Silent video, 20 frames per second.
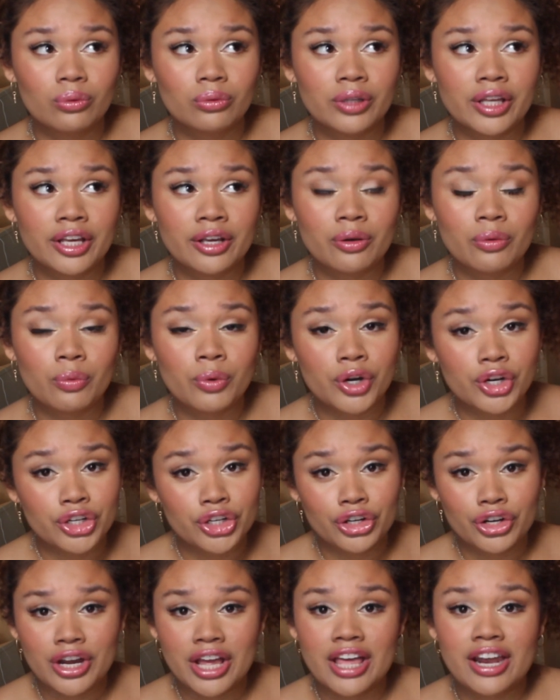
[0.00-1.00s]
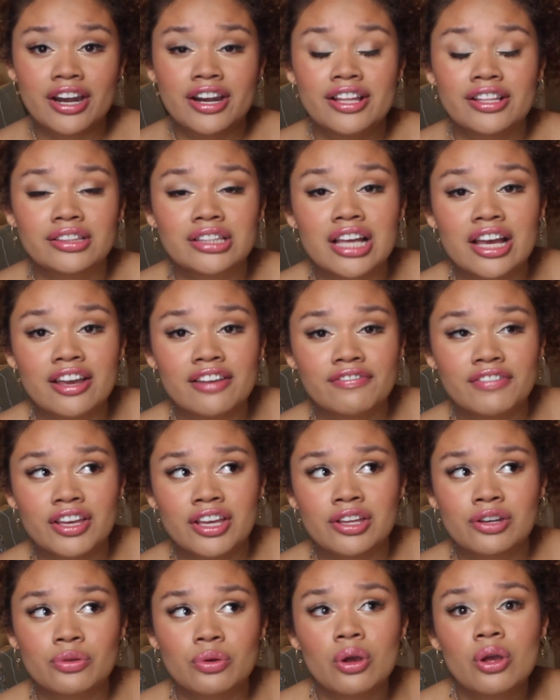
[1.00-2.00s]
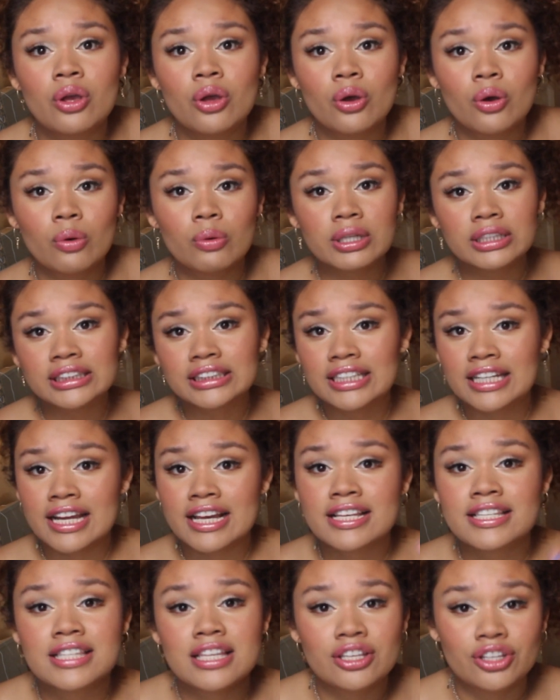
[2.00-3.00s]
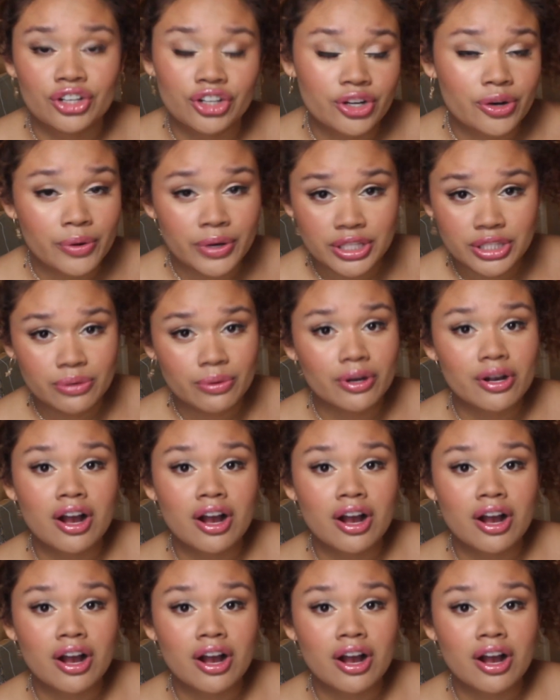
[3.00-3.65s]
like where you're headed in life and what's the next thing you're going to